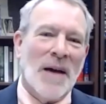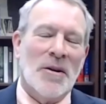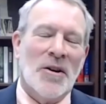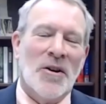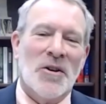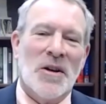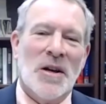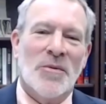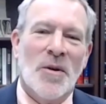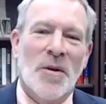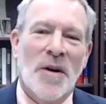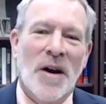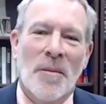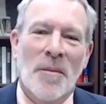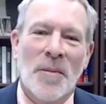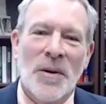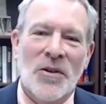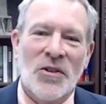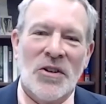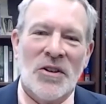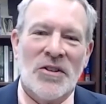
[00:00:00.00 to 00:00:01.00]
I know you have a
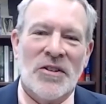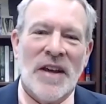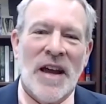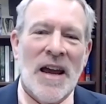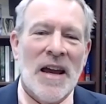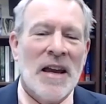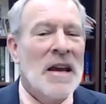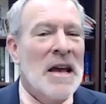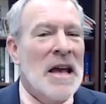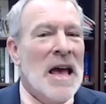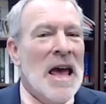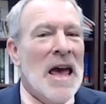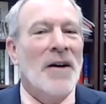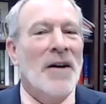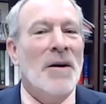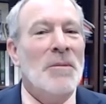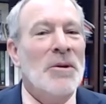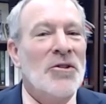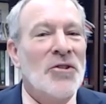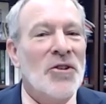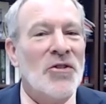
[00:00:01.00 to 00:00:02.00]
busy day. And
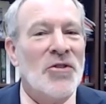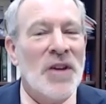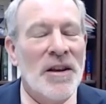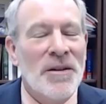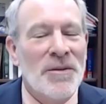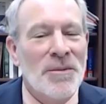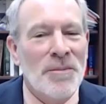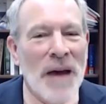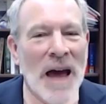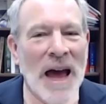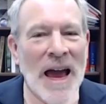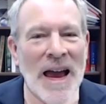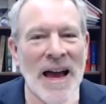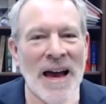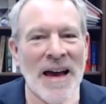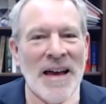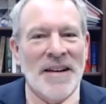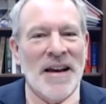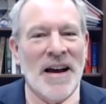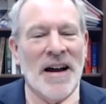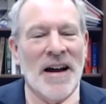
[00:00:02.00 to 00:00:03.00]
let me just
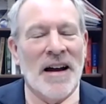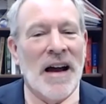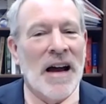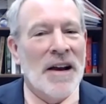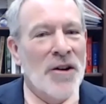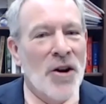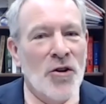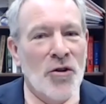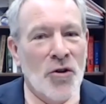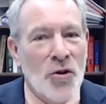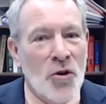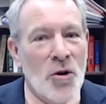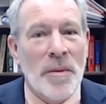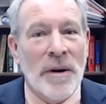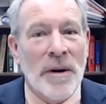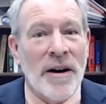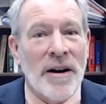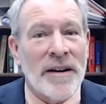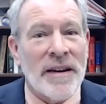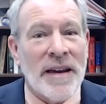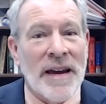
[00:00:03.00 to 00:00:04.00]
add, I know New
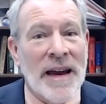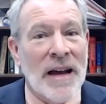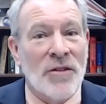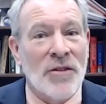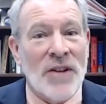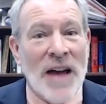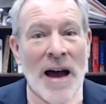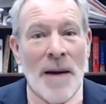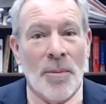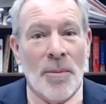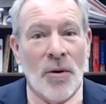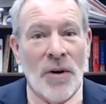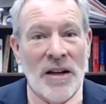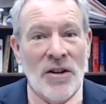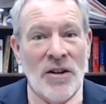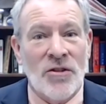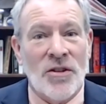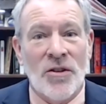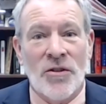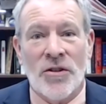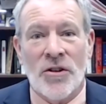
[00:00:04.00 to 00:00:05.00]
America has
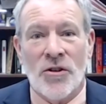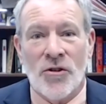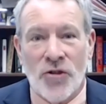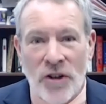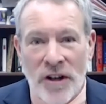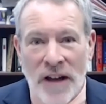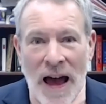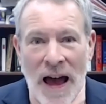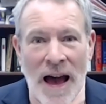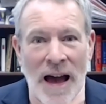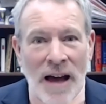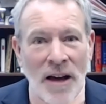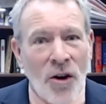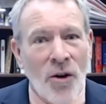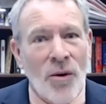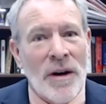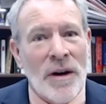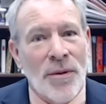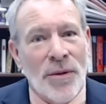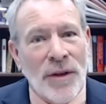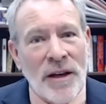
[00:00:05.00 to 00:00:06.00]
operations in Chicago
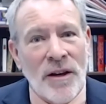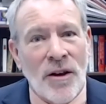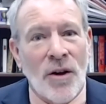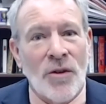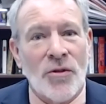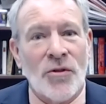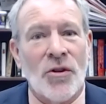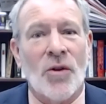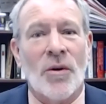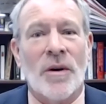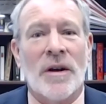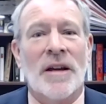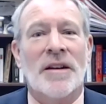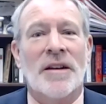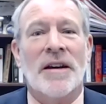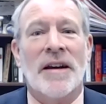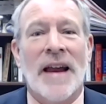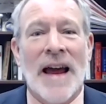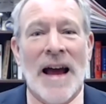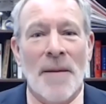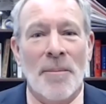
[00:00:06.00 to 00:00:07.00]
and I think also
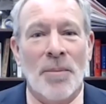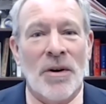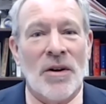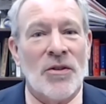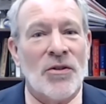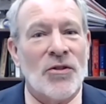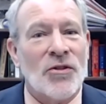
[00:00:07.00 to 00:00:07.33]
Indianapolis.